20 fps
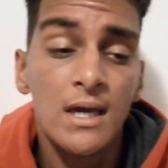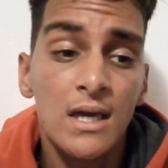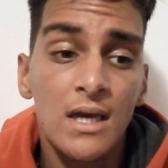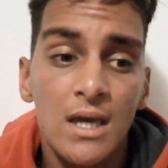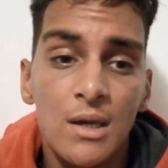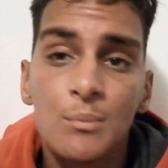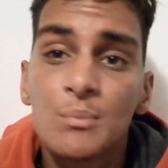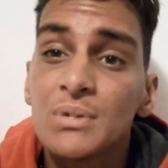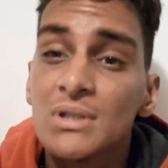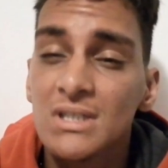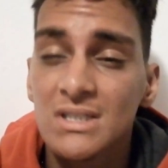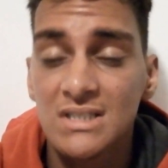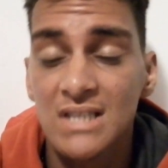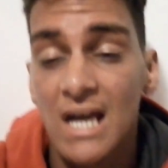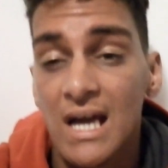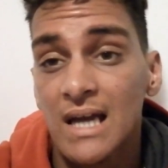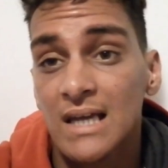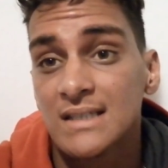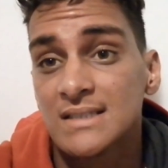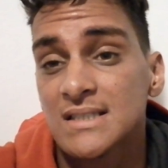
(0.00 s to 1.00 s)
And please
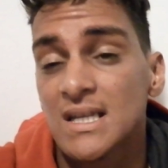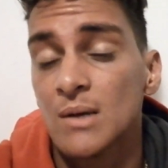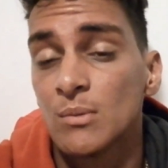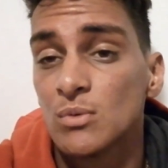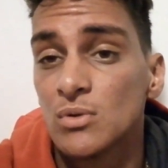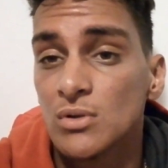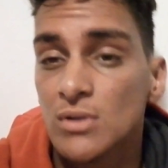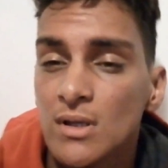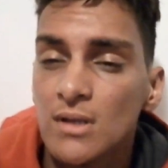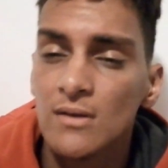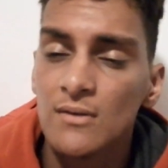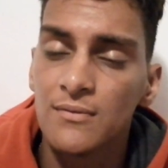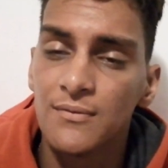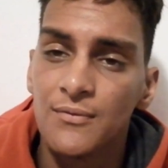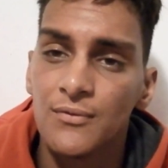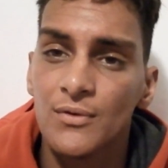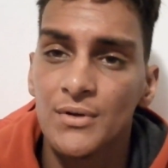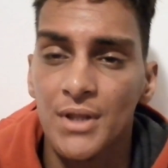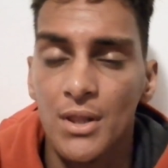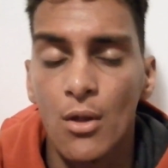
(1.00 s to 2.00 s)
guys, I'm looking
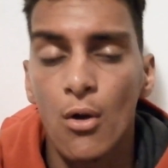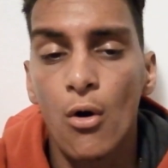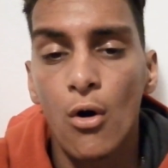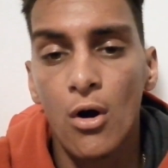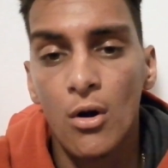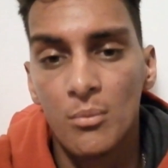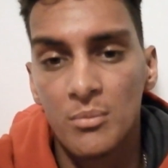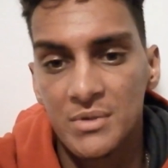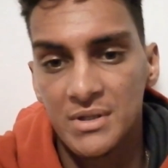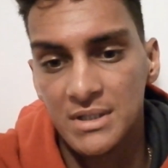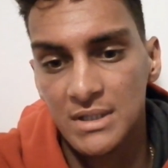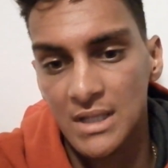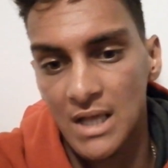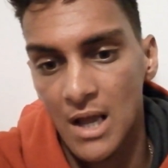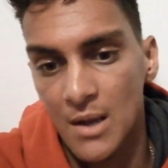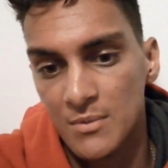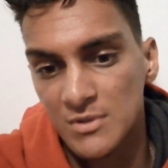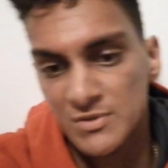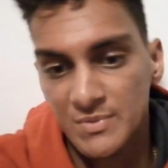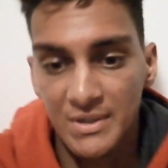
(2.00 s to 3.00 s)
for that arm that
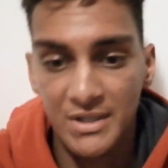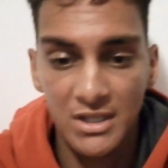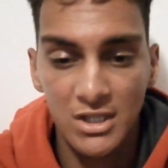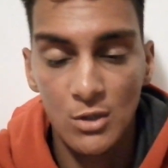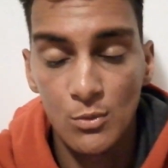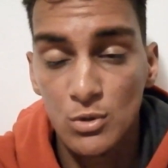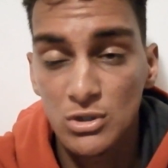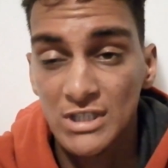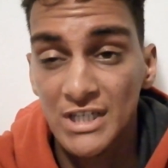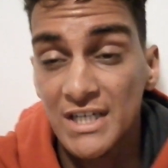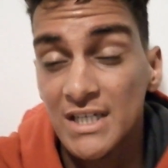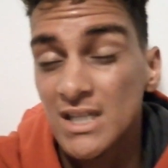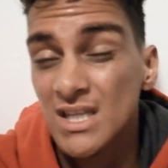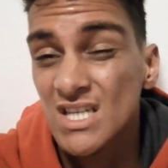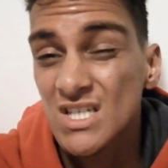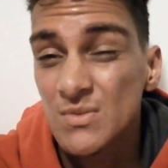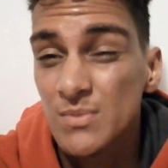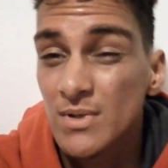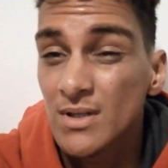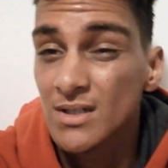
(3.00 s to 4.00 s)
comes by the gearbox. I already
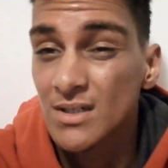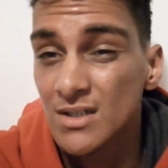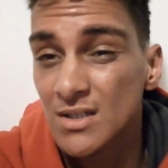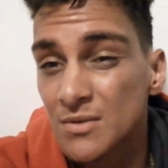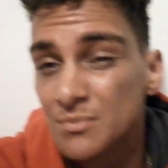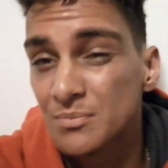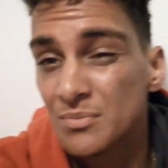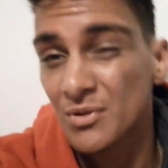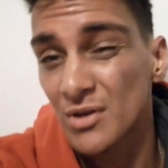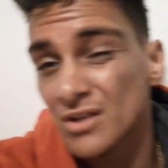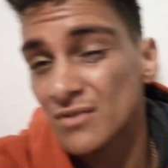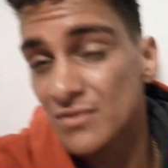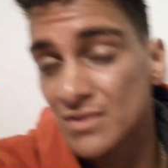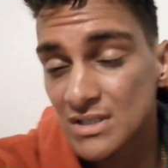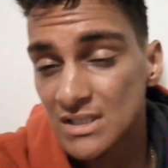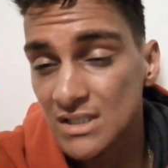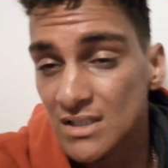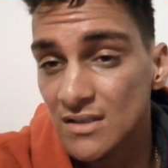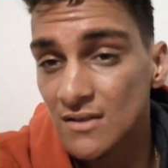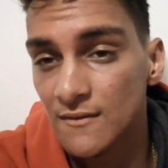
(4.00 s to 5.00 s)
explained it
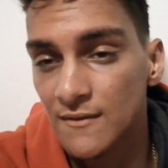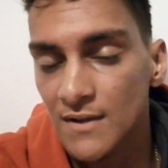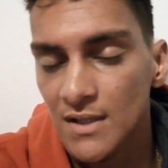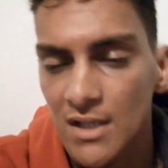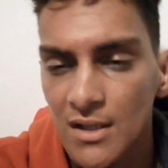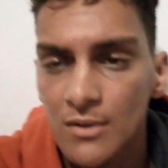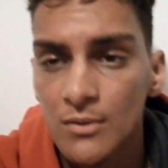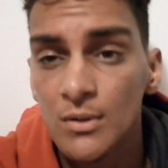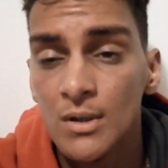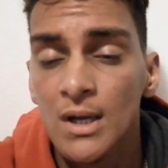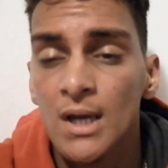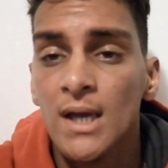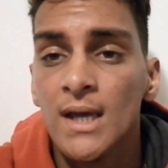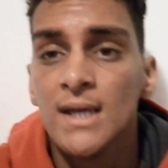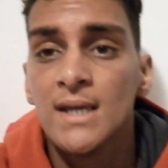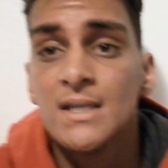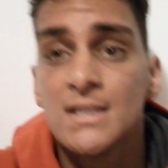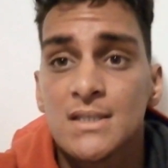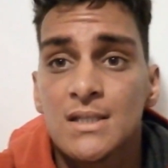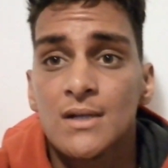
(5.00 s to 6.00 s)
previously in the video.
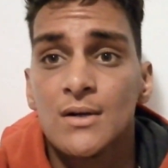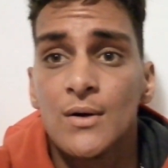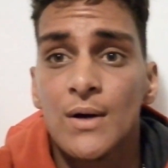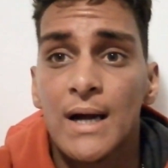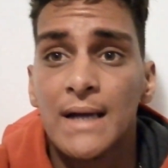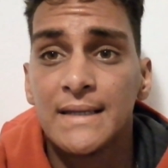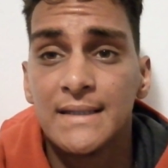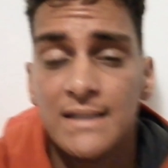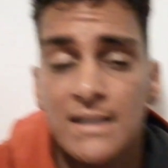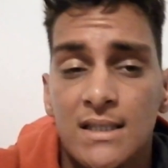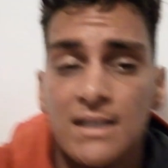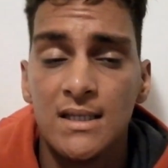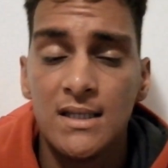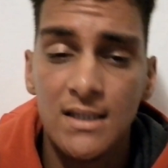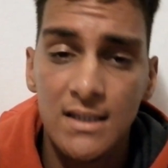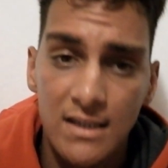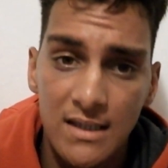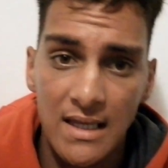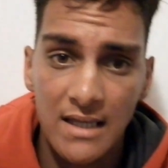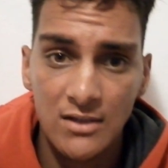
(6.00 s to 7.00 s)
So I
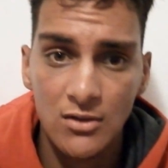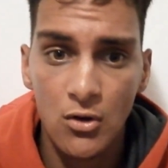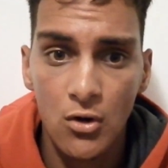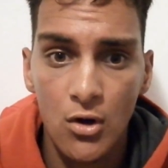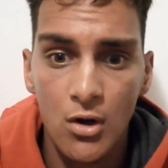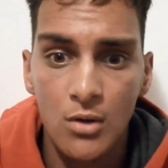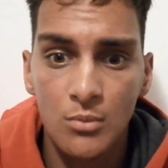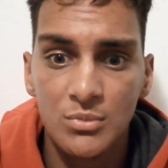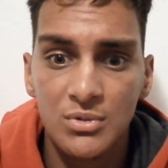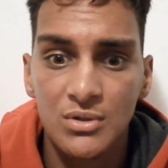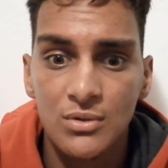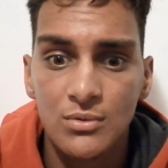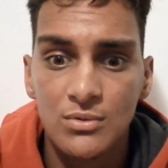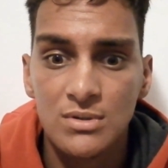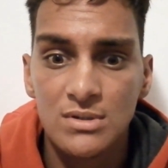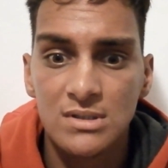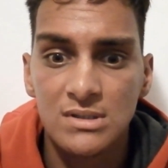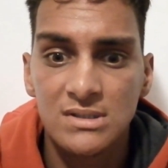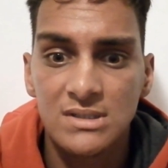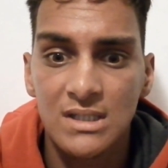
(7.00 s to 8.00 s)
need that arm
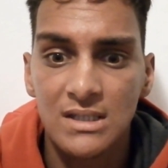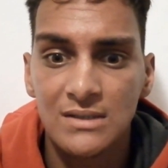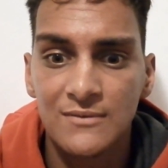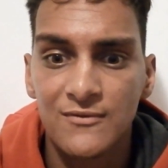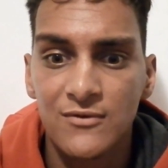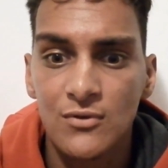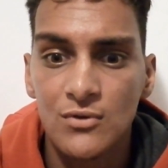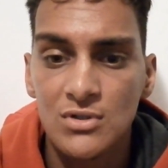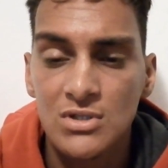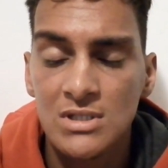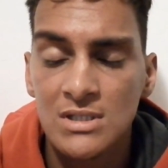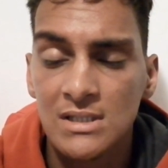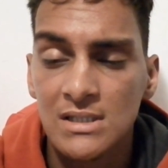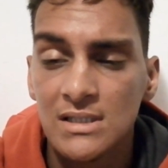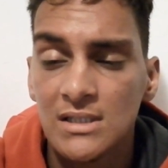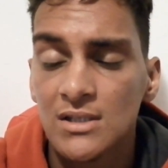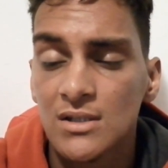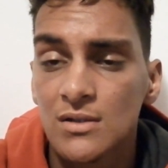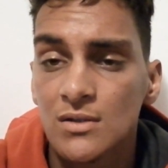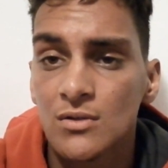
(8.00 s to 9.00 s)
because unfortunately
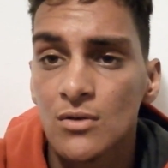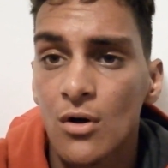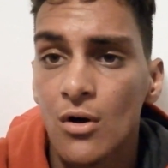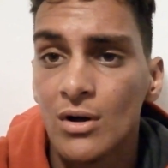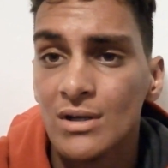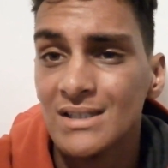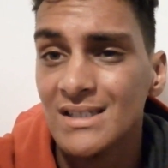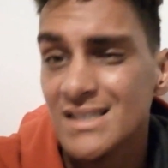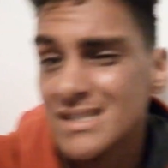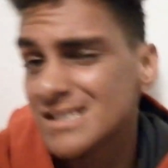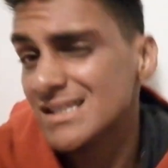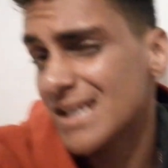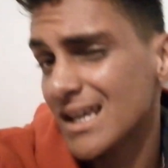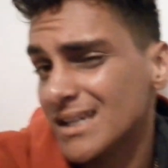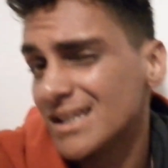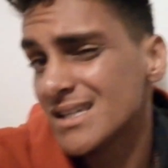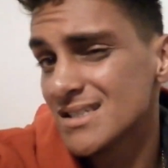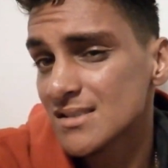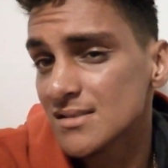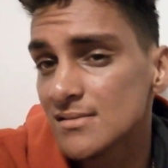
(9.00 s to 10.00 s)
the car is
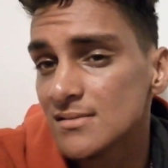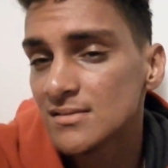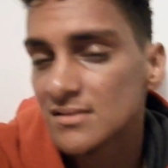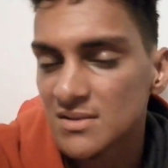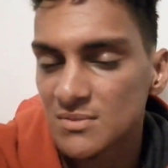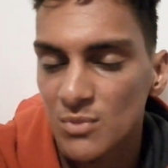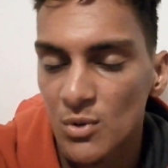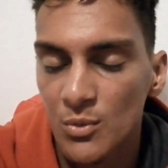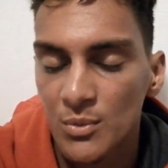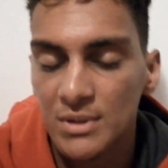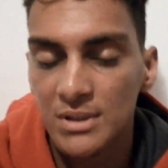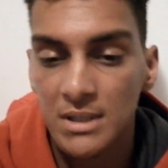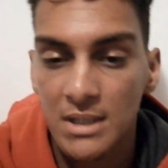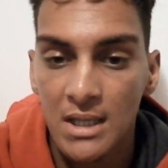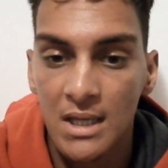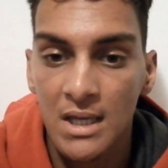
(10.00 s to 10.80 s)
standing still at the moment.